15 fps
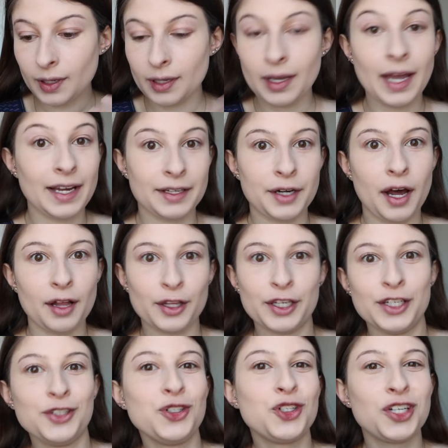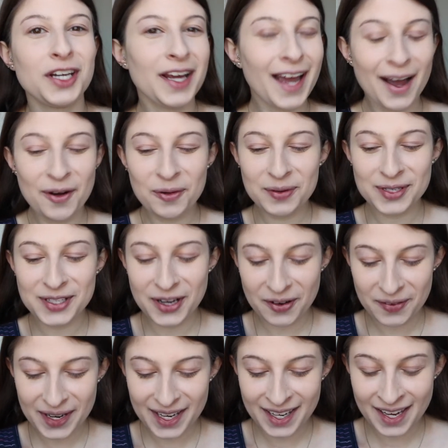acknowledge how it was
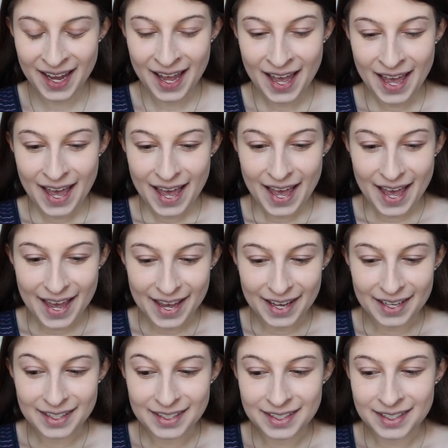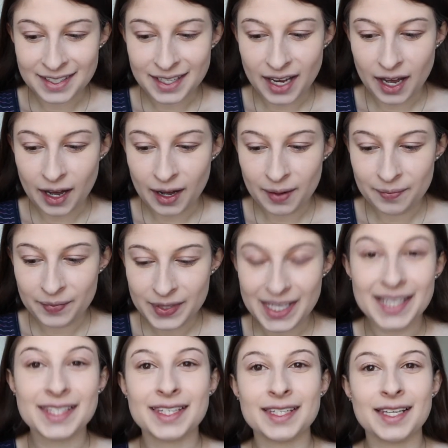going. And
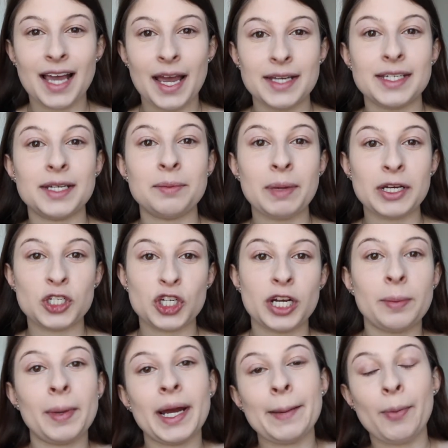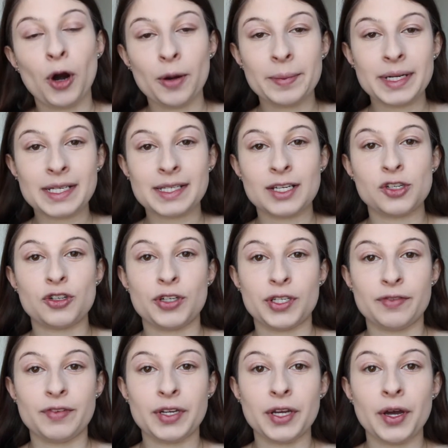since I did mention in my apartment essentials
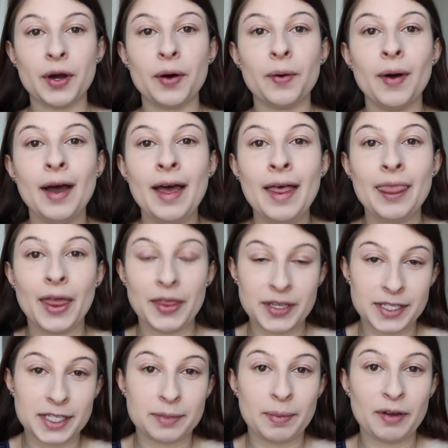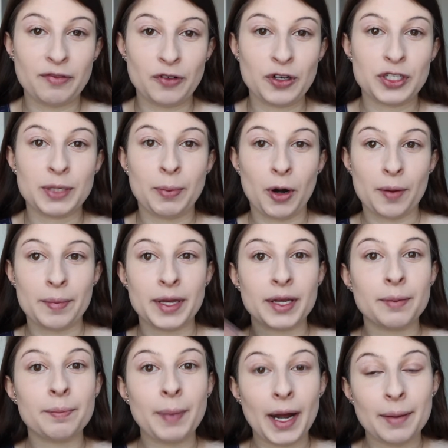video that this is my first
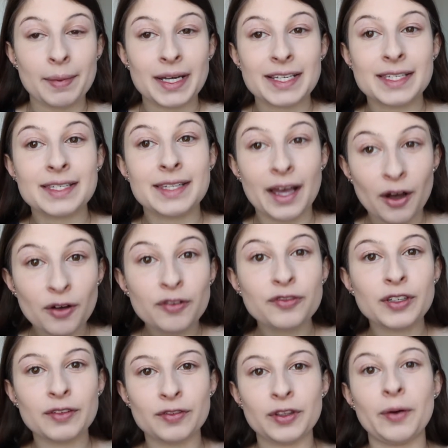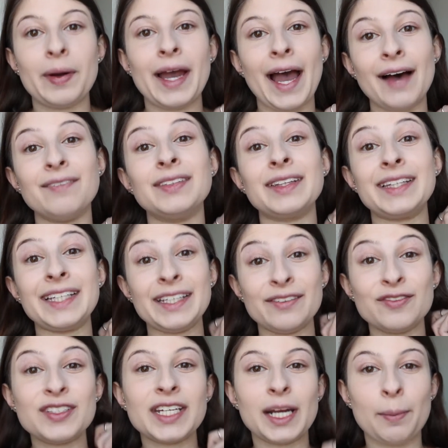apartment by myself, even though I have
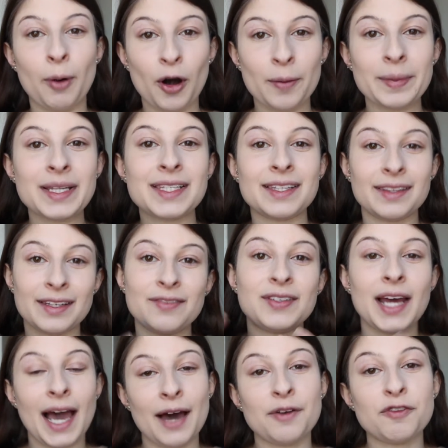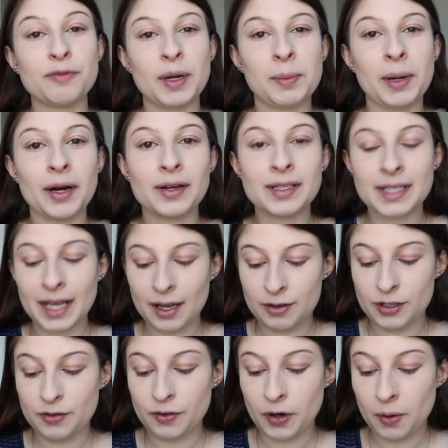lived in apartments and lived out of my parents'
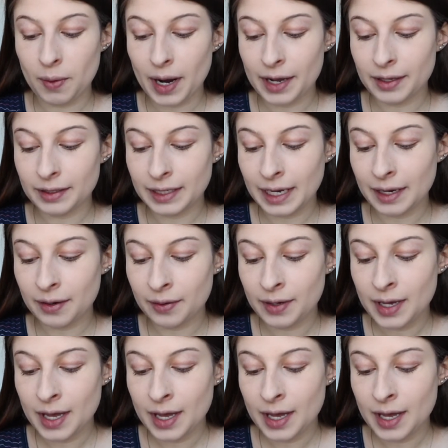house for a while now,